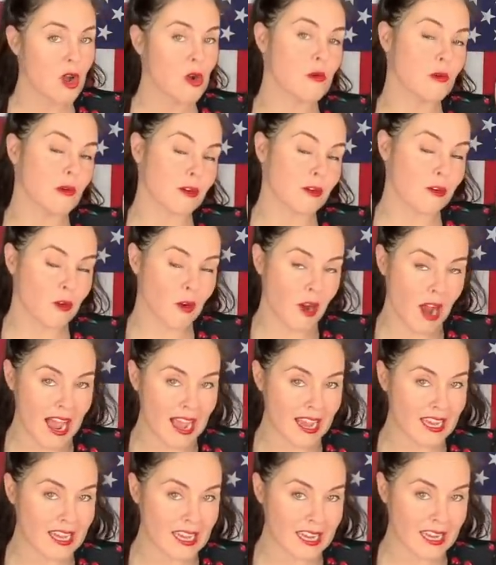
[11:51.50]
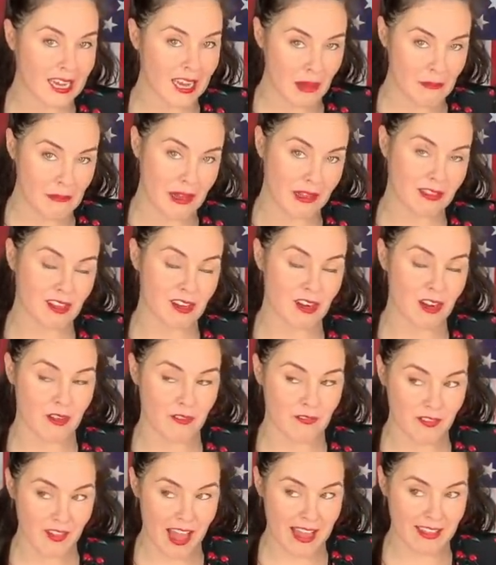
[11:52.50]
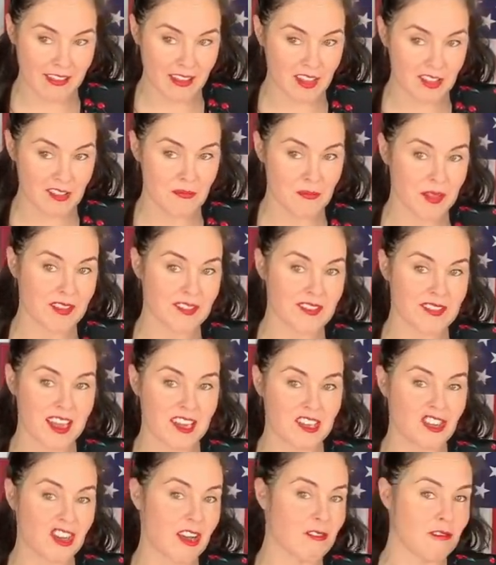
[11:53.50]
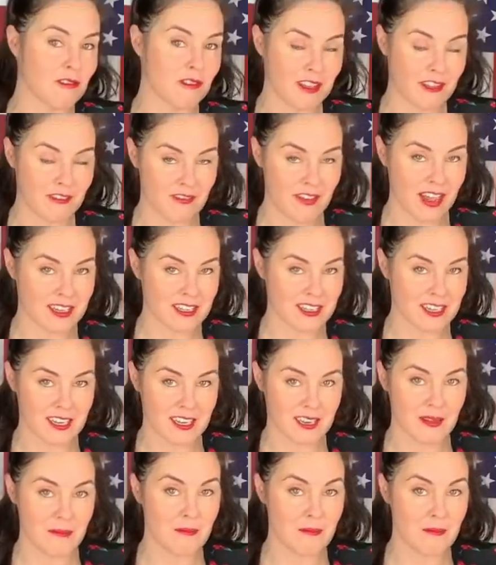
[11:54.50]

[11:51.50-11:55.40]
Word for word: who were crying about the no fly list because that generally affected